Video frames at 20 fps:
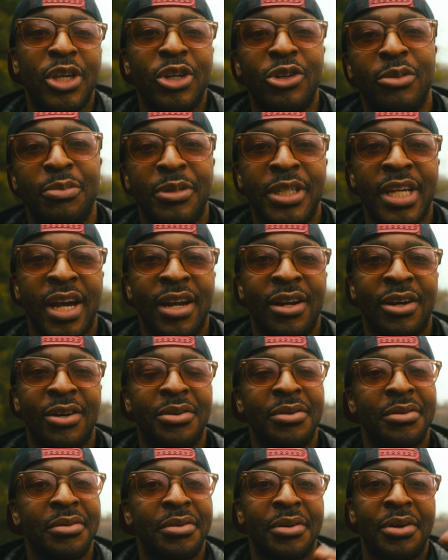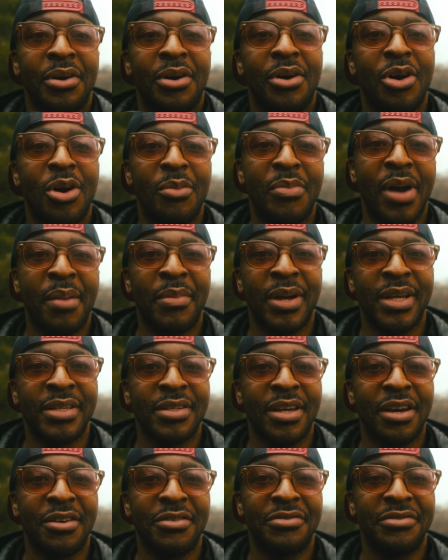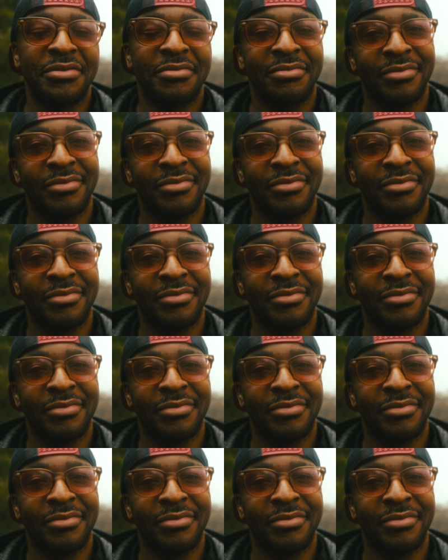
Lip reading: YouTube channel all by myself.